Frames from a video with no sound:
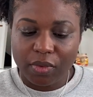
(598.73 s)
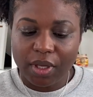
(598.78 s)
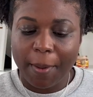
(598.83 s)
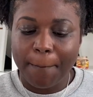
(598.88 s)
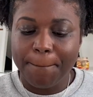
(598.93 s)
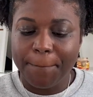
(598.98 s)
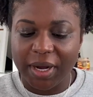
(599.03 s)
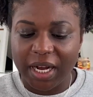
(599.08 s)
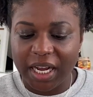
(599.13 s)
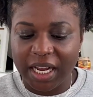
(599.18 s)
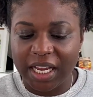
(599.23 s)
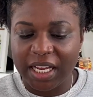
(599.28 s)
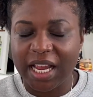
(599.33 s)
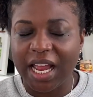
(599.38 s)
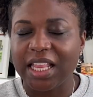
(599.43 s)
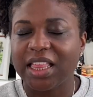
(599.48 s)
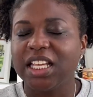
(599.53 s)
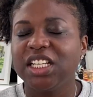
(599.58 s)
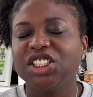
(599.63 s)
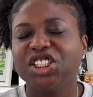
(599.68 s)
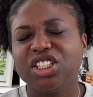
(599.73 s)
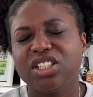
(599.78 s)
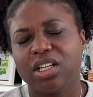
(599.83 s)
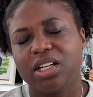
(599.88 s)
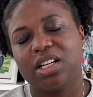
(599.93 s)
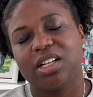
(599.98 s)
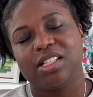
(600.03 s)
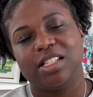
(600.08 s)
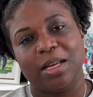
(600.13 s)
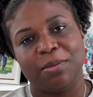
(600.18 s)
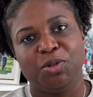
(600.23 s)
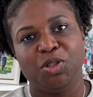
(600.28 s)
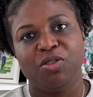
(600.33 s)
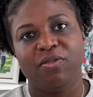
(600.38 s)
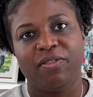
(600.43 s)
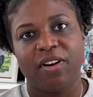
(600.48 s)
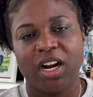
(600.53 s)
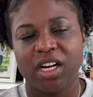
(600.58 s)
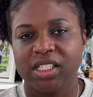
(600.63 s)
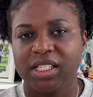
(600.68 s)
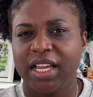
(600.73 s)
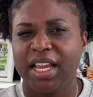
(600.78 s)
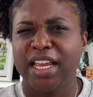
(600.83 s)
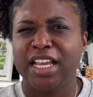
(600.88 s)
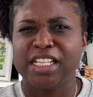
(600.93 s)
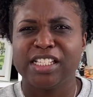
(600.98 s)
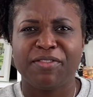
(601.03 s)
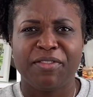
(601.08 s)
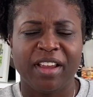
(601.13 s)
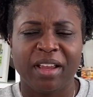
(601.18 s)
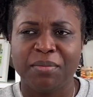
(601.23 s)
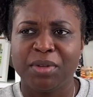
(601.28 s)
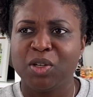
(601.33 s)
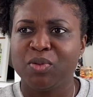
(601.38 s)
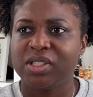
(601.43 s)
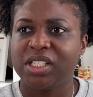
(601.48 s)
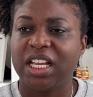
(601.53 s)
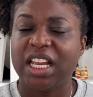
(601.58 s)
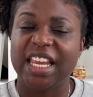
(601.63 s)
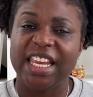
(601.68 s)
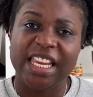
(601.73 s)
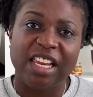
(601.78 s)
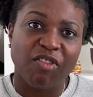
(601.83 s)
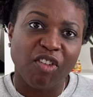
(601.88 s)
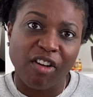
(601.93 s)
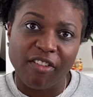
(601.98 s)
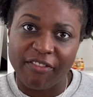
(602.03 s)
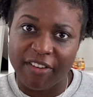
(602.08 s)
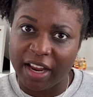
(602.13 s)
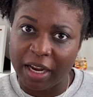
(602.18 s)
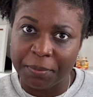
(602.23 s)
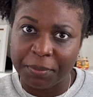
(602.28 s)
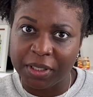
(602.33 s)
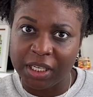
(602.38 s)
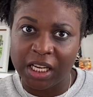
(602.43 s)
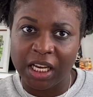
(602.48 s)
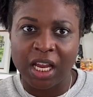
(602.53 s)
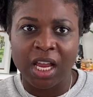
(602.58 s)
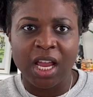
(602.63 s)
But I think she took it a step too far, saying his family was an evil family